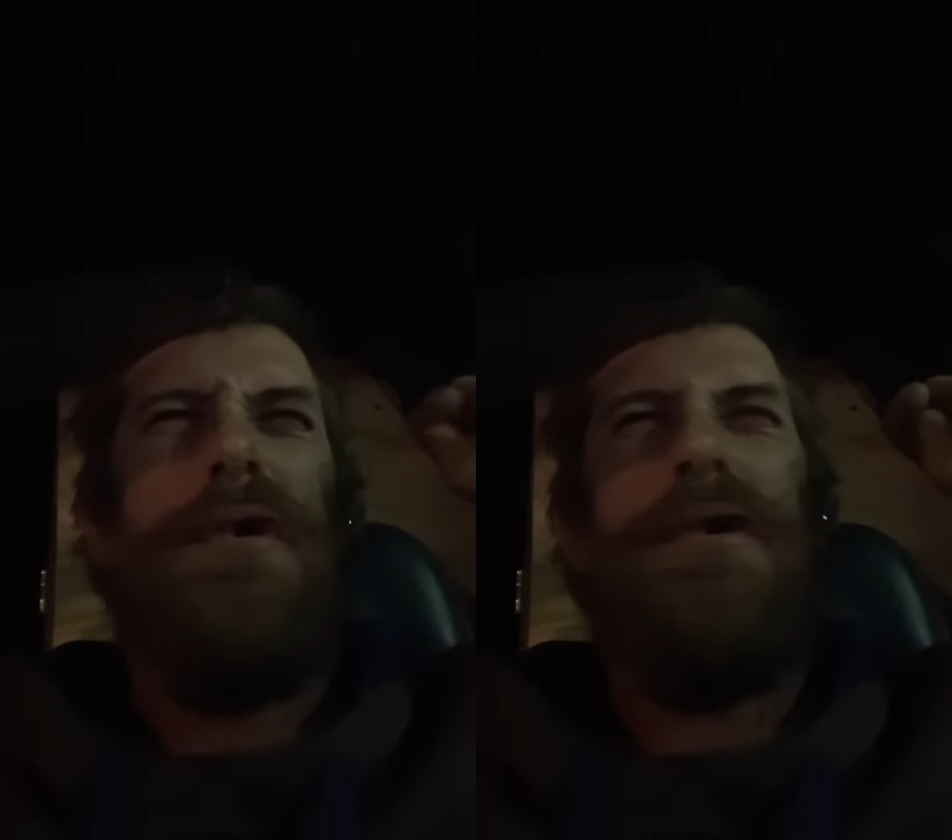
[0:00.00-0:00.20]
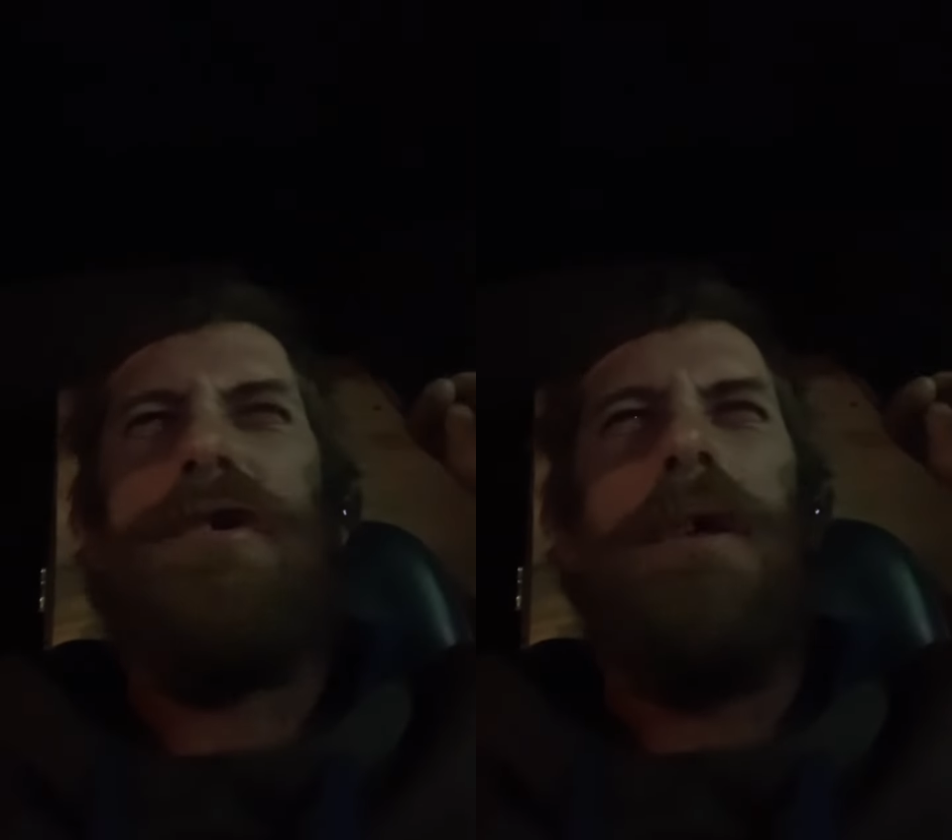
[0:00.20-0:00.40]

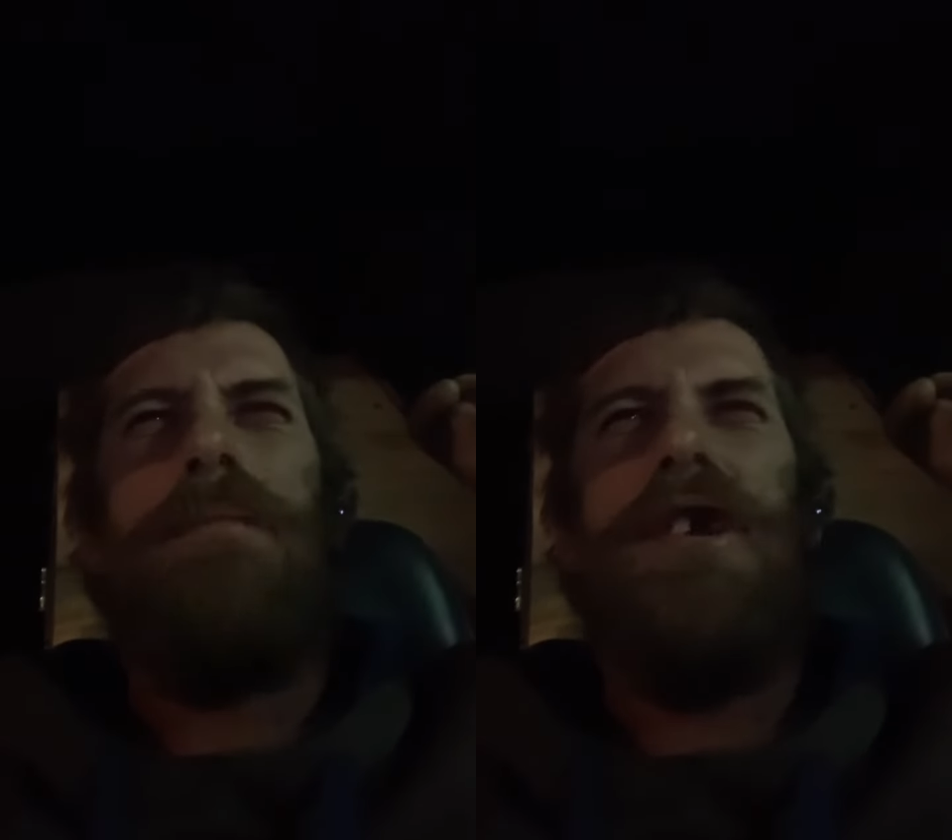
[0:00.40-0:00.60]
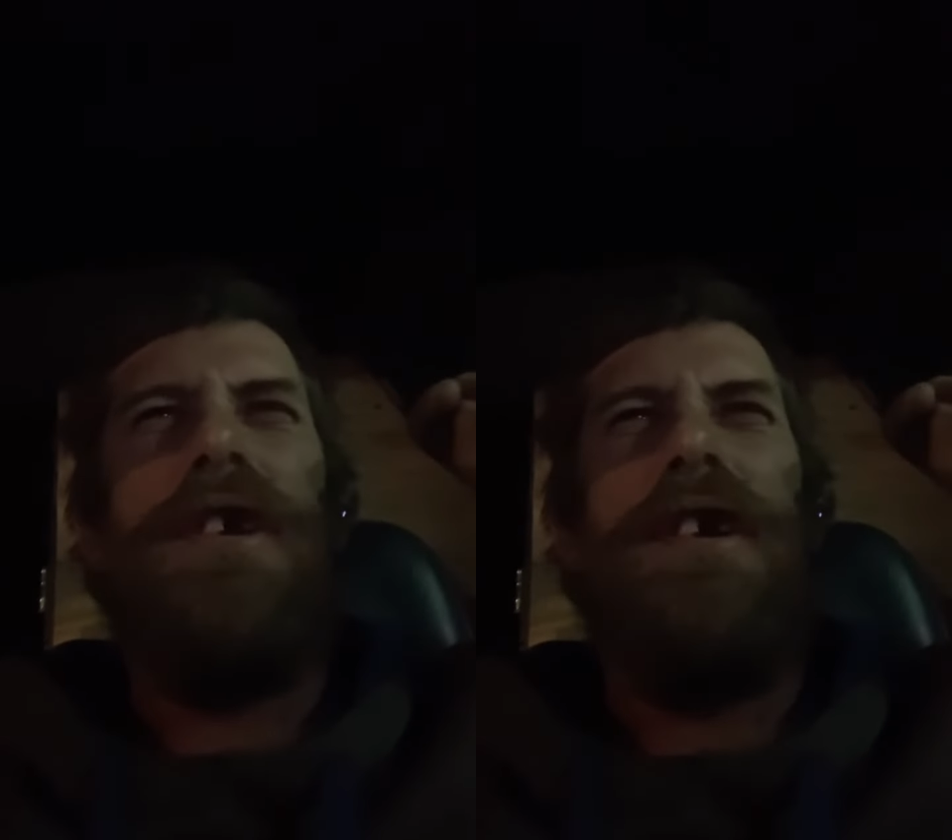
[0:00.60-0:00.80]
or
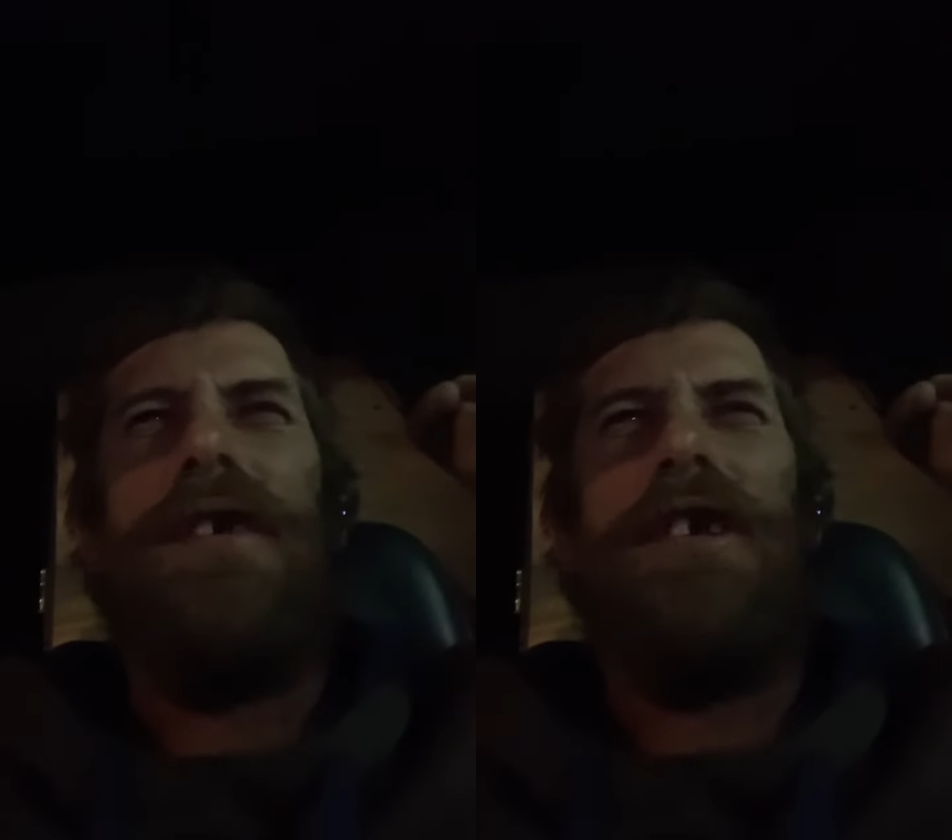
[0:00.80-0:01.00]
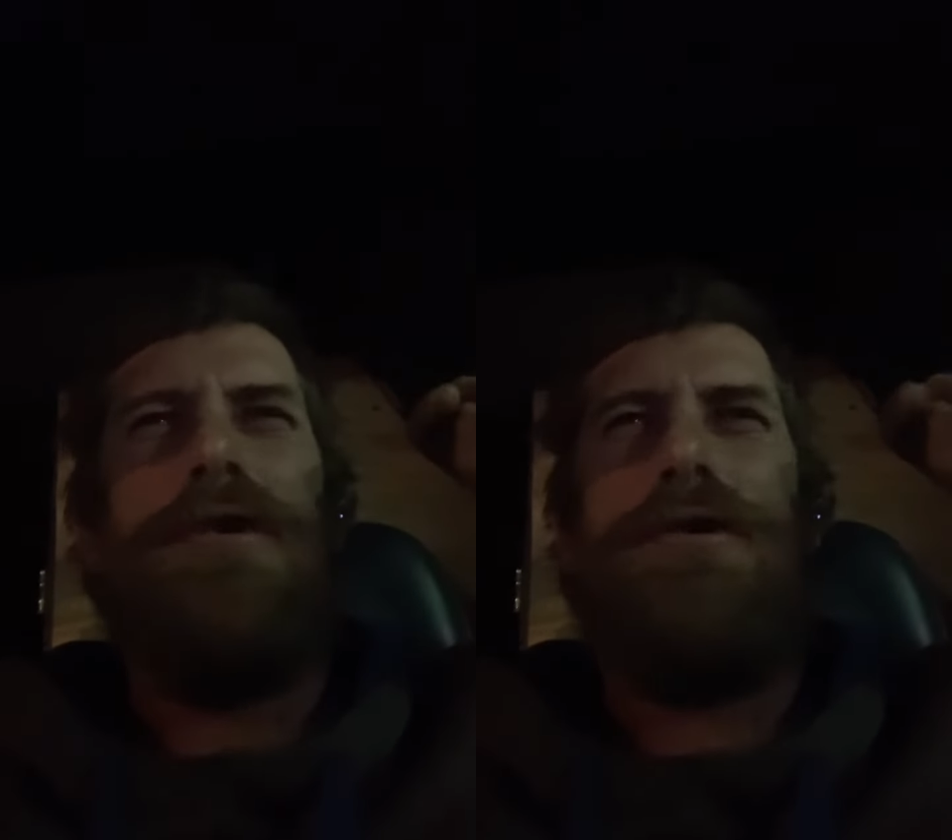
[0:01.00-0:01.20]
something in
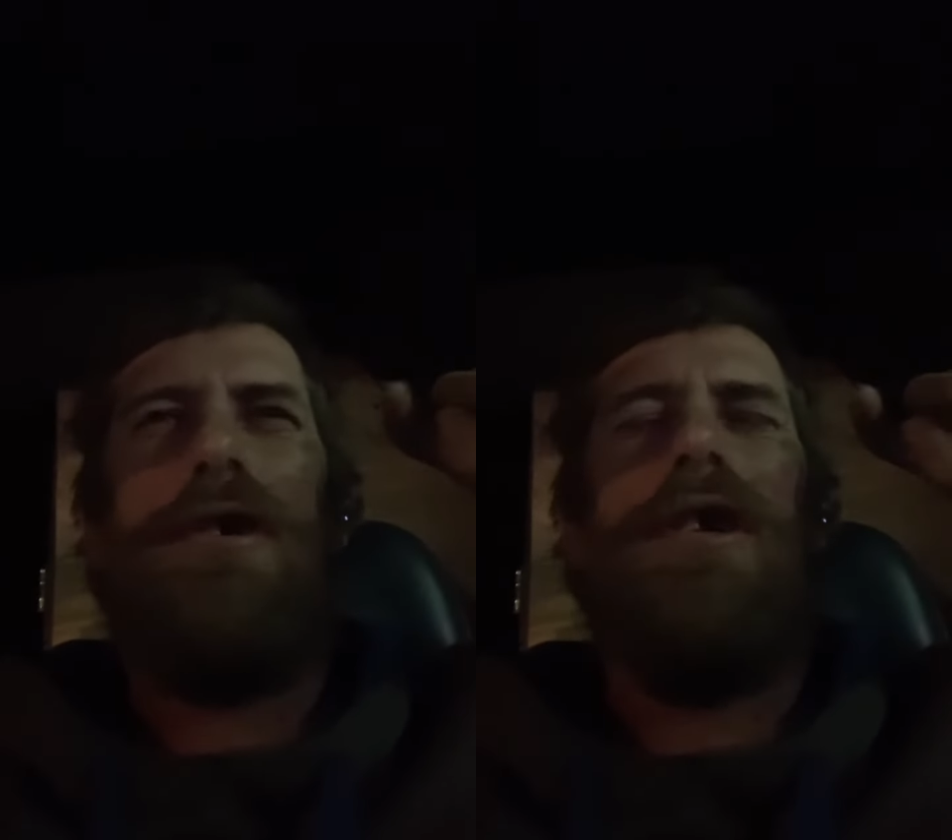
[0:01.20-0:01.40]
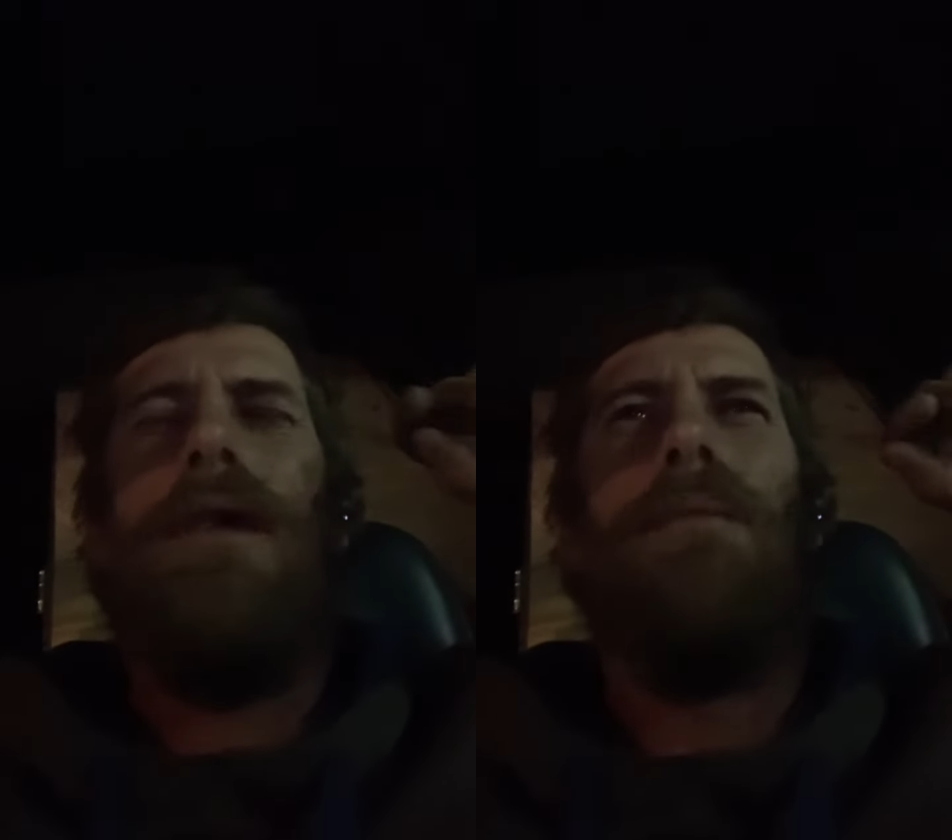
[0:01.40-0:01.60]
country
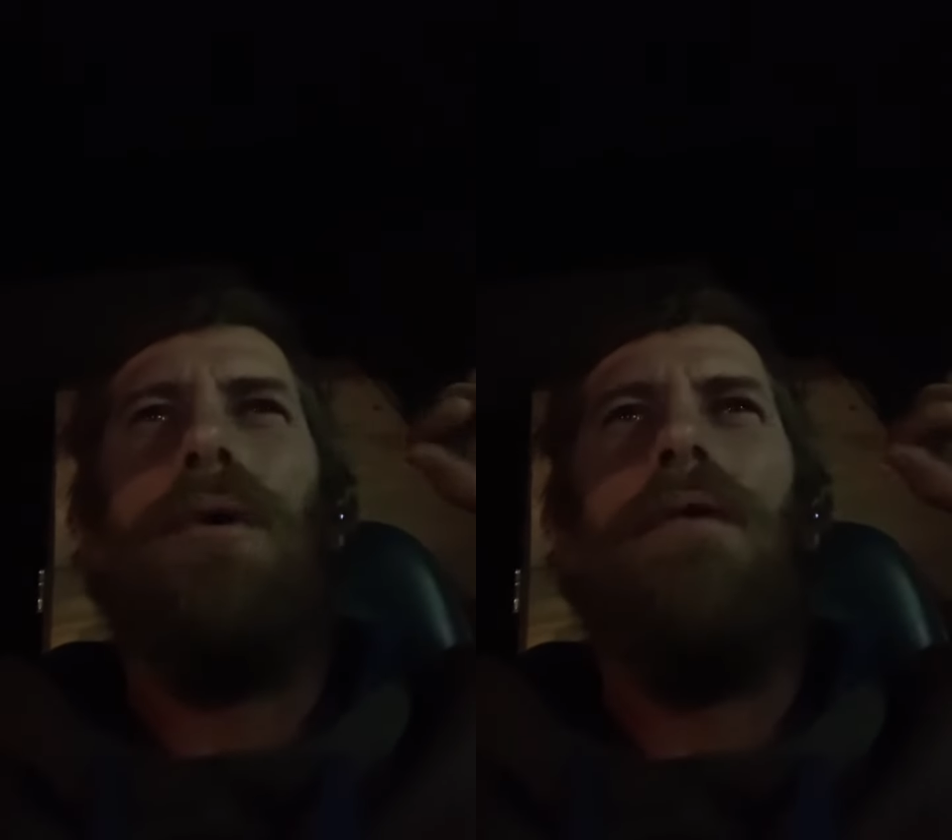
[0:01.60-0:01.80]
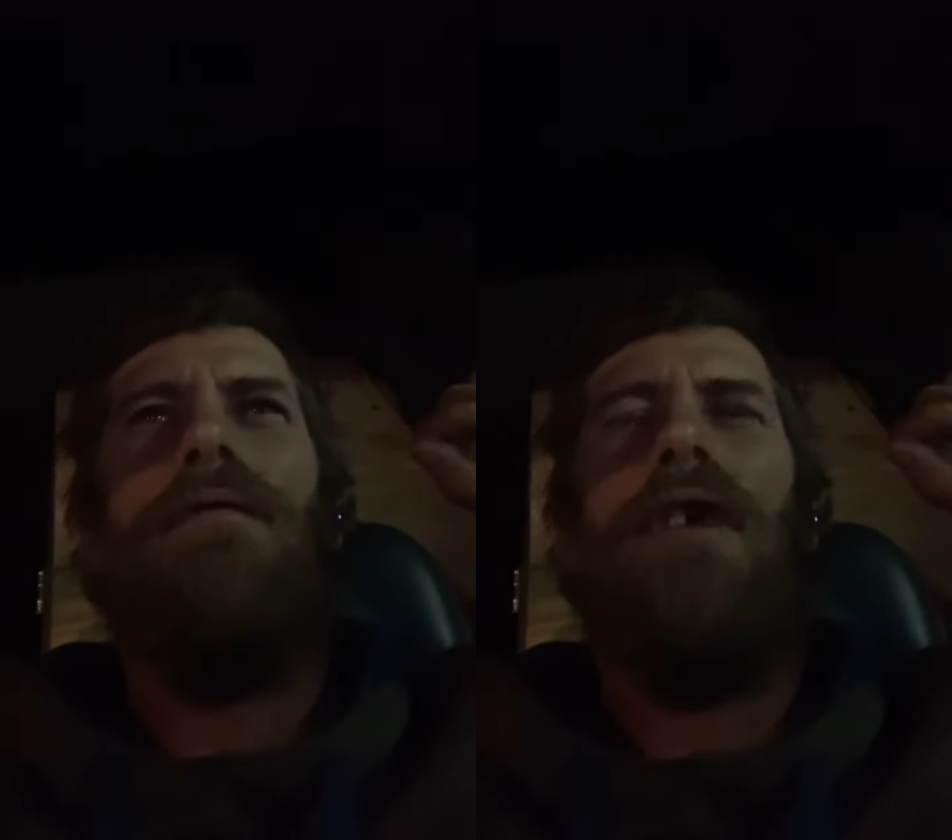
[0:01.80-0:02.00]
club
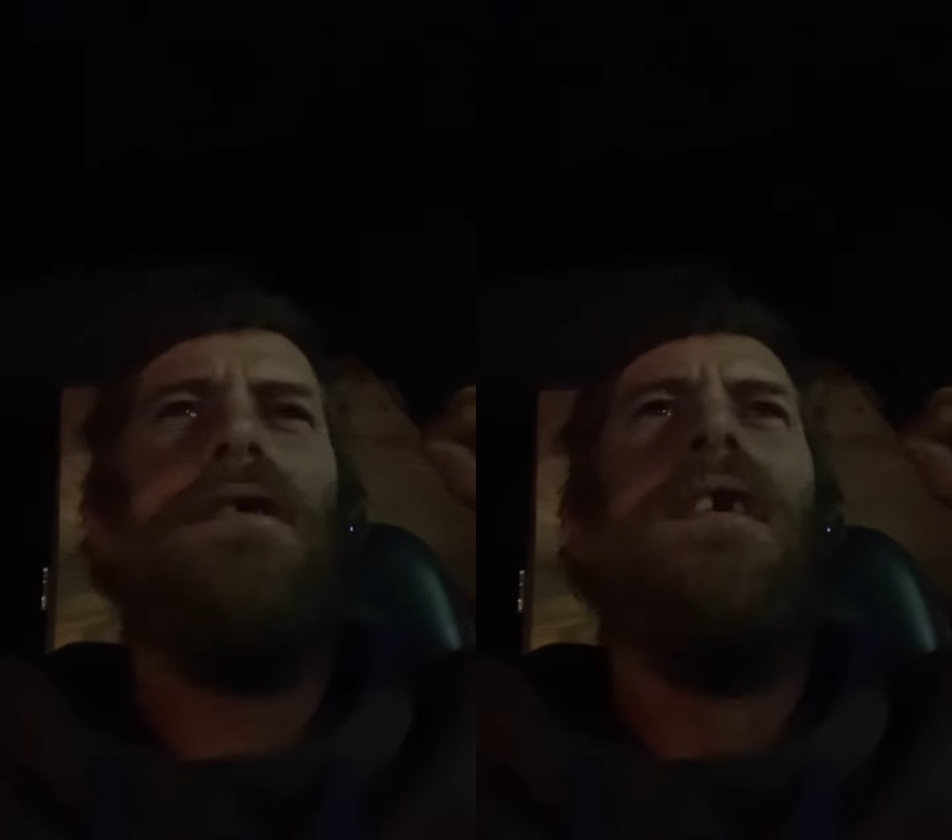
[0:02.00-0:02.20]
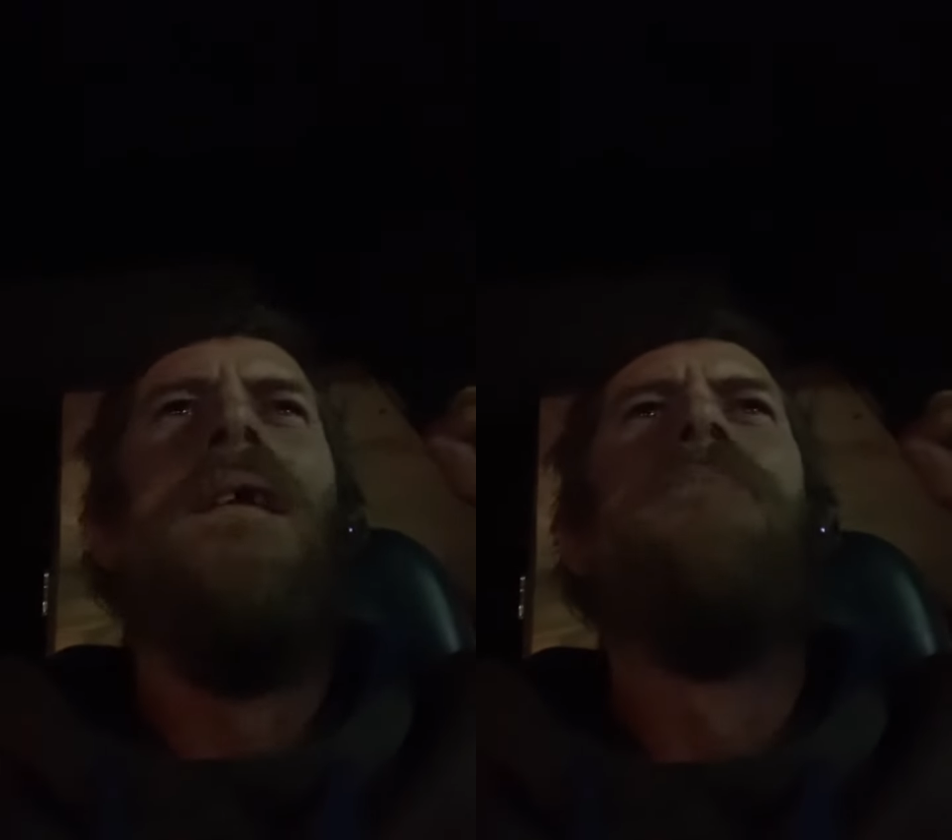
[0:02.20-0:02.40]
boulevard